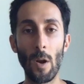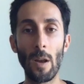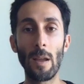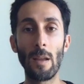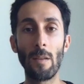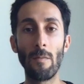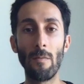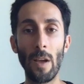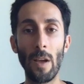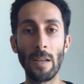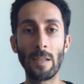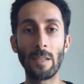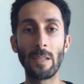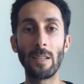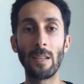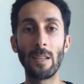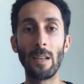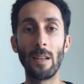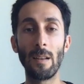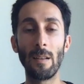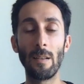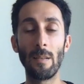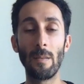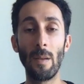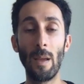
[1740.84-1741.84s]
to invest in,
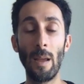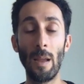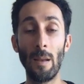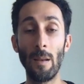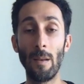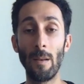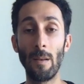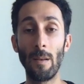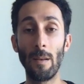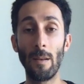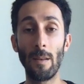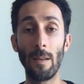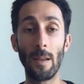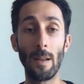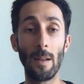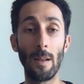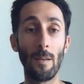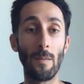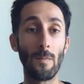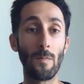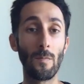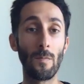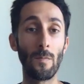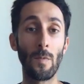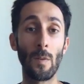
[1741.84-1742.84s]
and
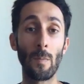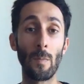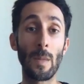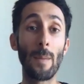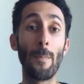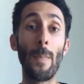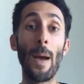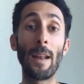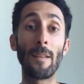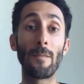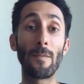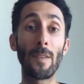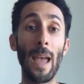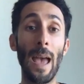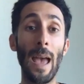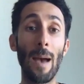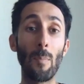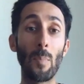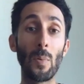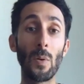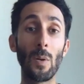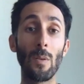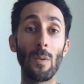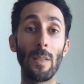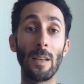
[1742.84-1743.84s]
from the amount of
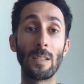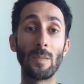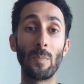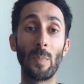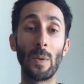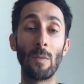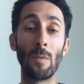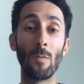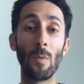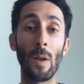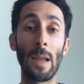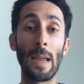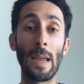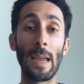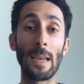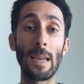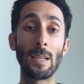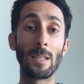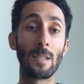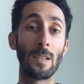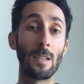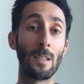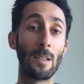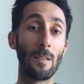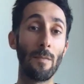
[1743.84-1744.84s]
capital that's been
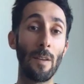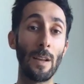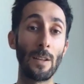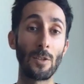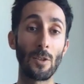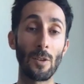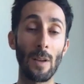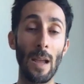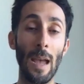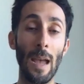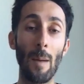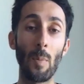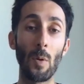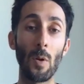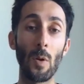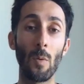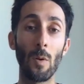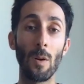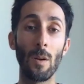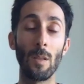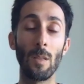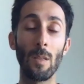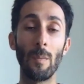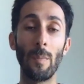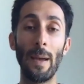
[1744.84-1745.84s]
raised in the venture capital
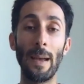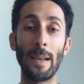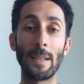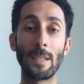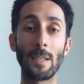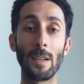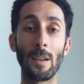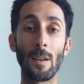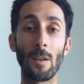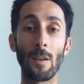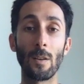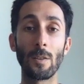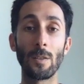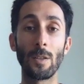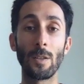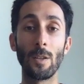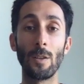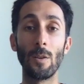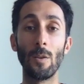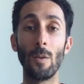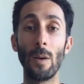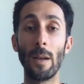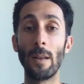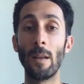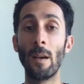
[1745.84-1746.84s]
world in the past year or
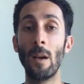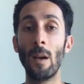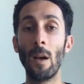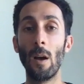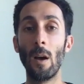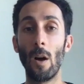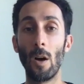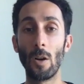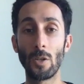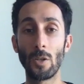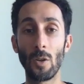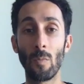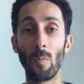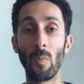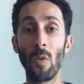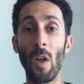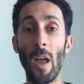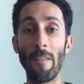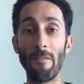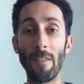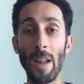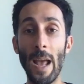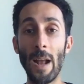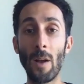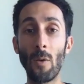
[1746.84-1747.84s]
two, and also
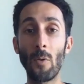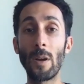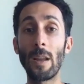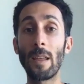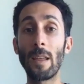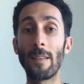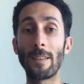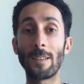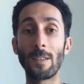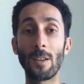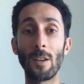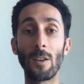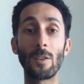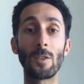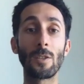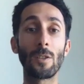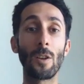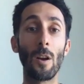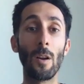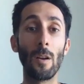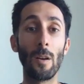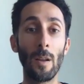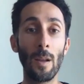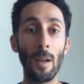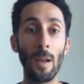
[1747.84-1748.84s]
private equity that's going to
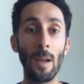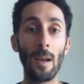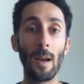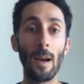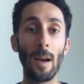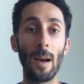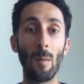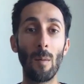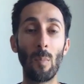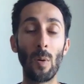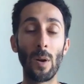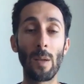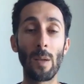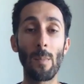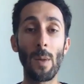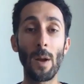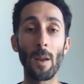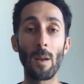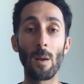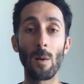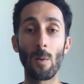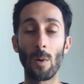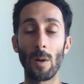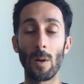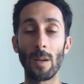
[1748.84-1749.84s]
start putting
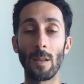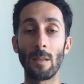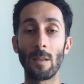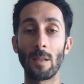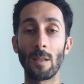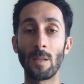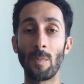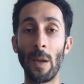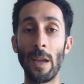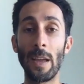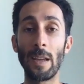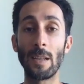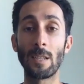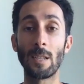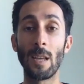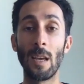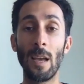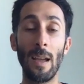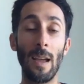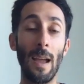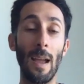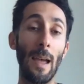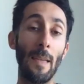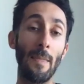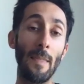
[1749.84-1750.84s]
money to work in the space,
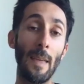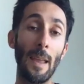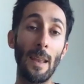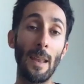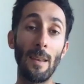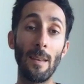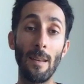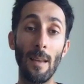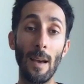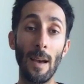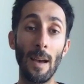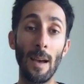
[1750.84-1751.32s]
and then